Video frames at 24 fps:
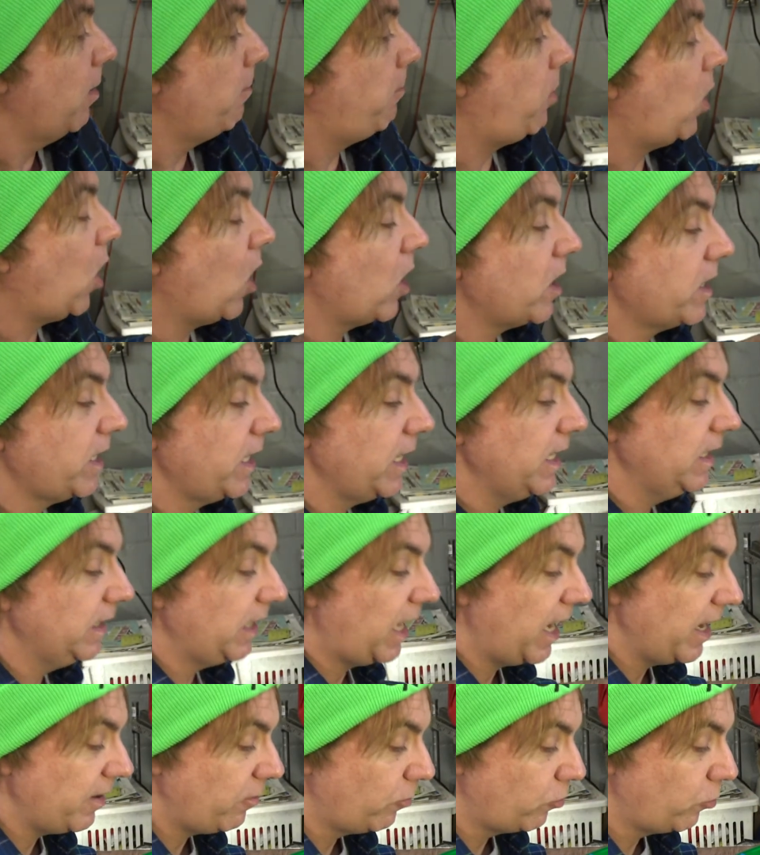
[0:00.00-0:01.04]
Parking
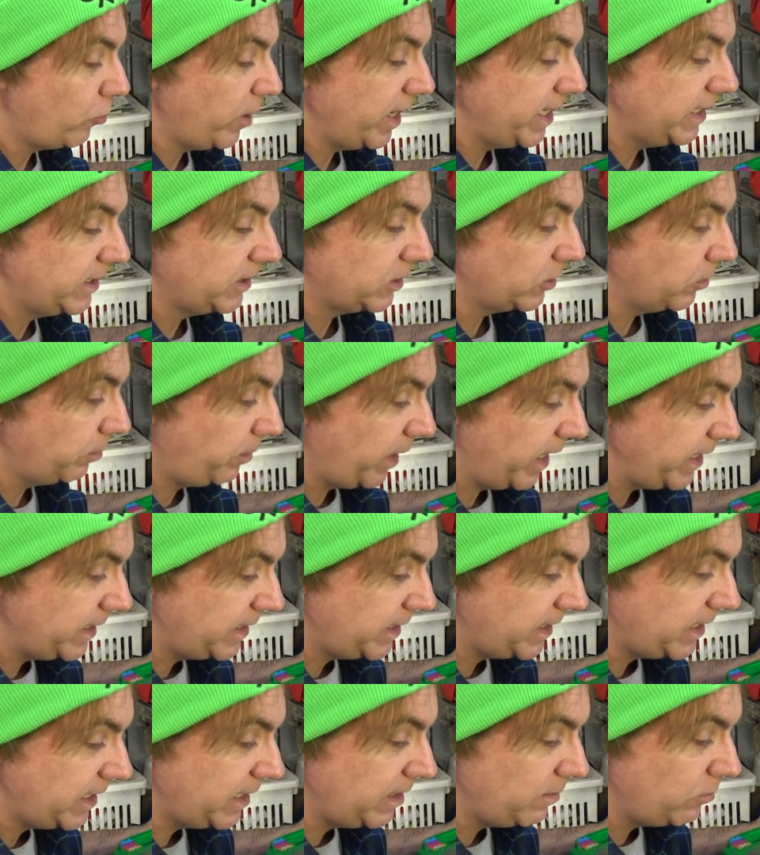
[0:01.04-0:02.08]
Lot Racer by
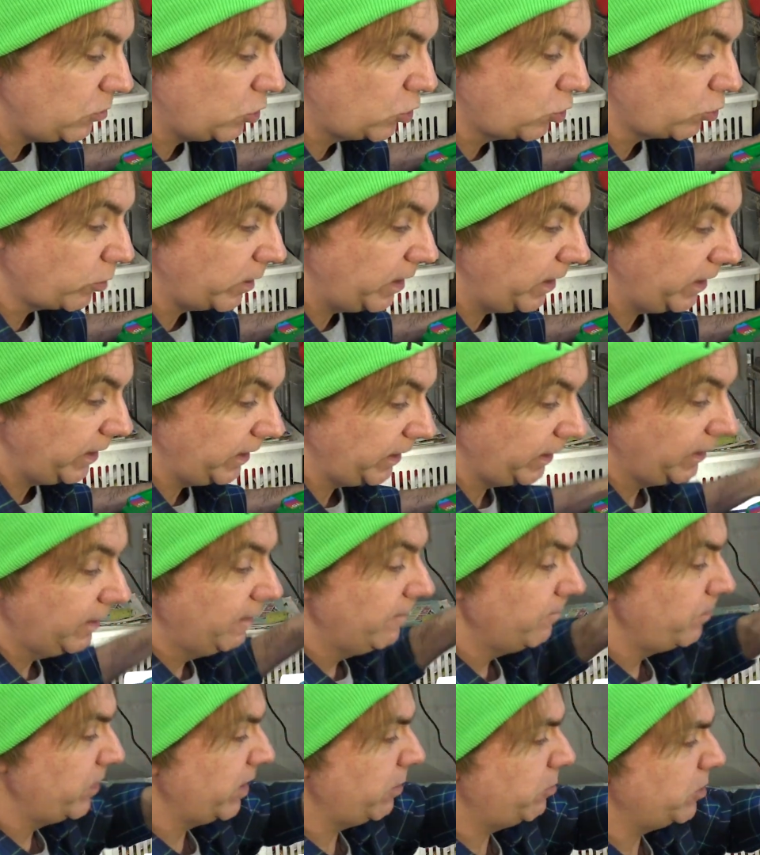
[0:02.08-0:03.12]
Team Trinity.
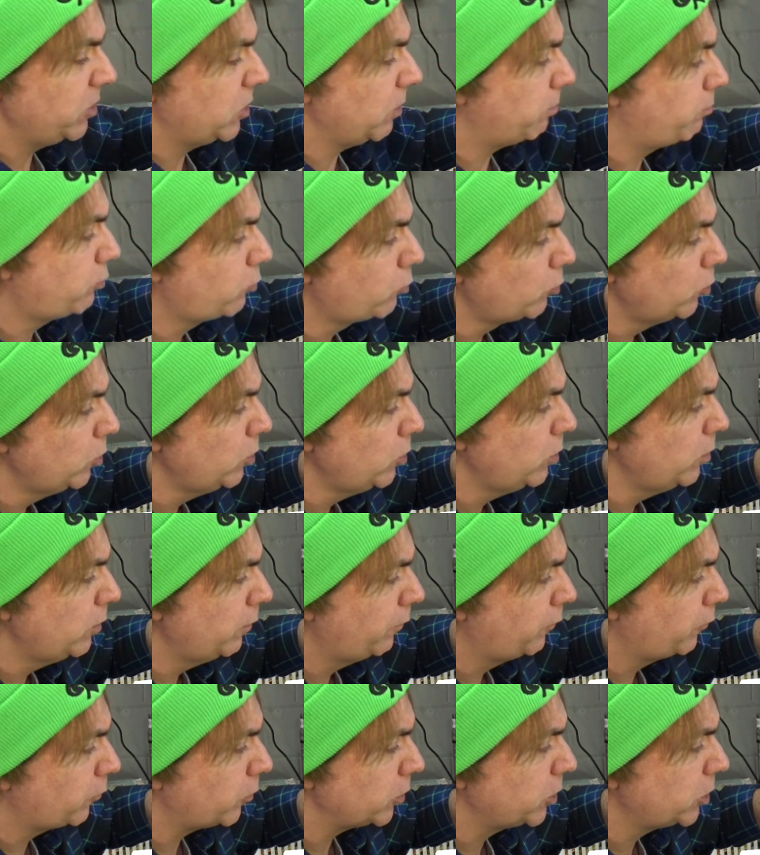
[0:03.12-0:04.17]
It was
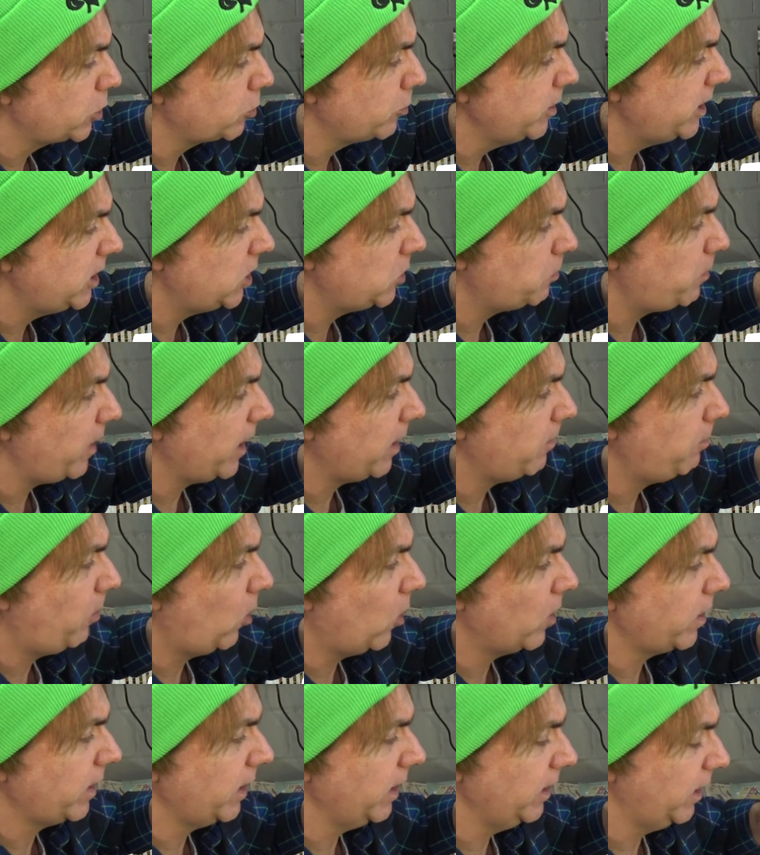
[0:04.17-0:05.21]
approved for street spec
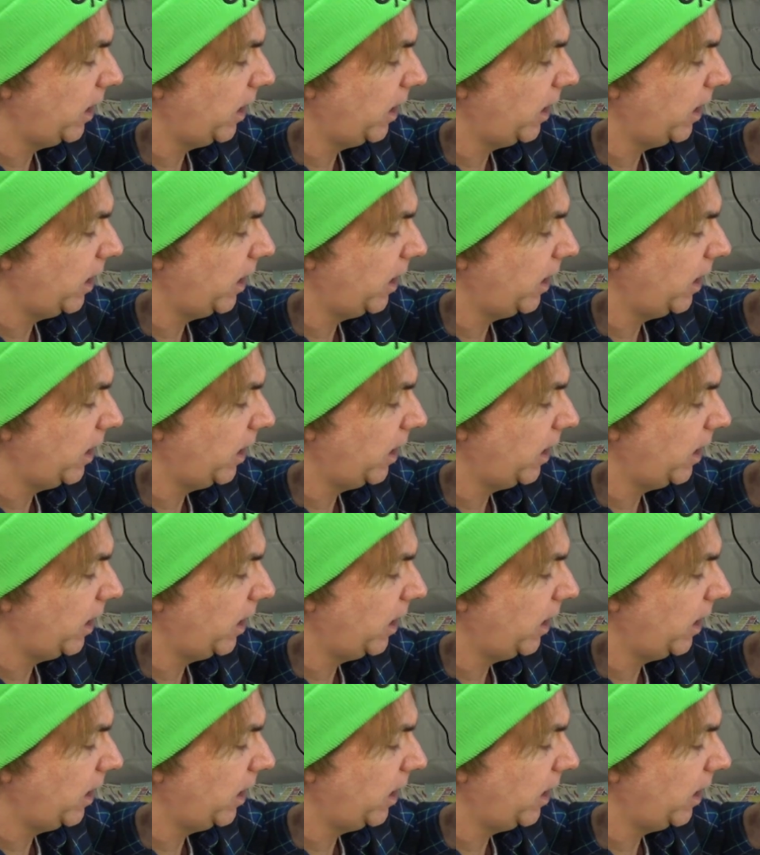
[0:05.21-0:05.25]
parking